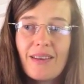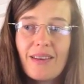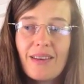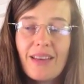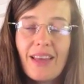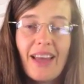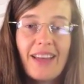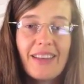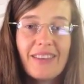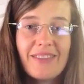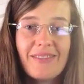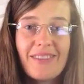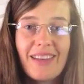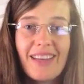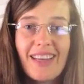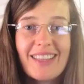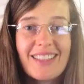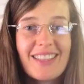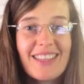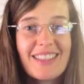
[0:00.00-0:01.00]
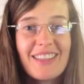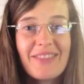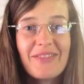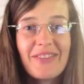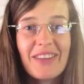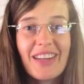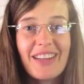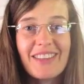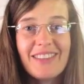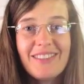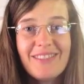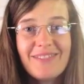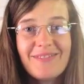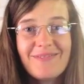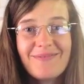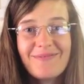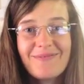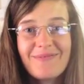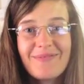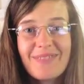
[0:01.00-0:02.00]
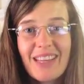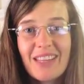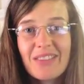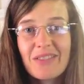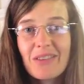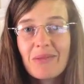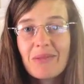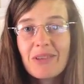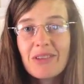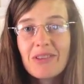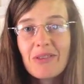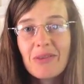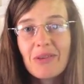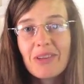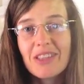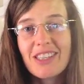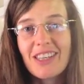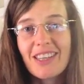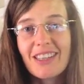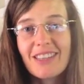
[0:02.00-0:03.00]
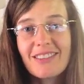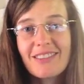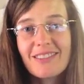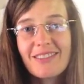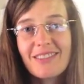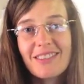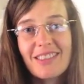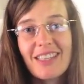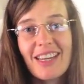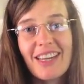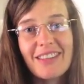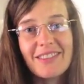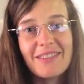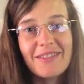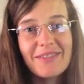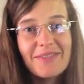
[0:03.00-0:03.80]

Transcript: Yeah, I guess that's it for now. Thanks very much for watching. Ciao.